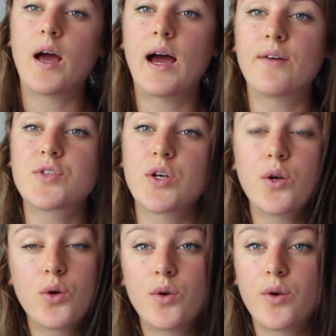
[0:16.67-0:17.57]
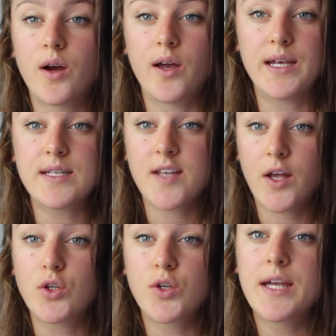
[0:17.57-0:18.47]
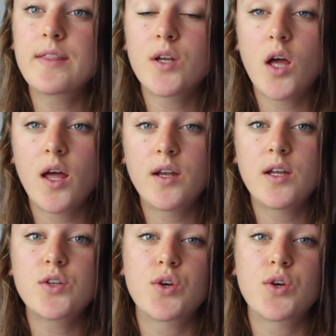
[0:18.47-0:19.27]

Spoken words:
after I cycled Doi Inthanon.